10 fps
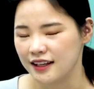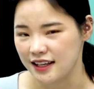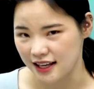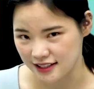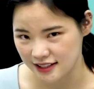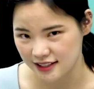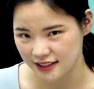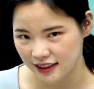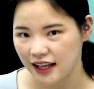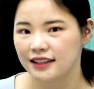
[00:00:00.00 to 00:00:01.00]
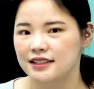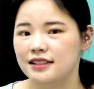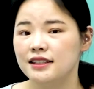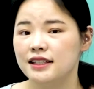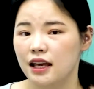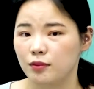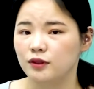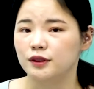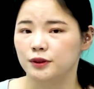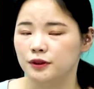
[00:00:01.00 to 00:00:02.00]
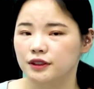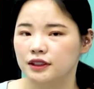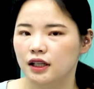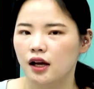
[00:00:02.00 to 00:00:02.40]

Yes, that's the table salt.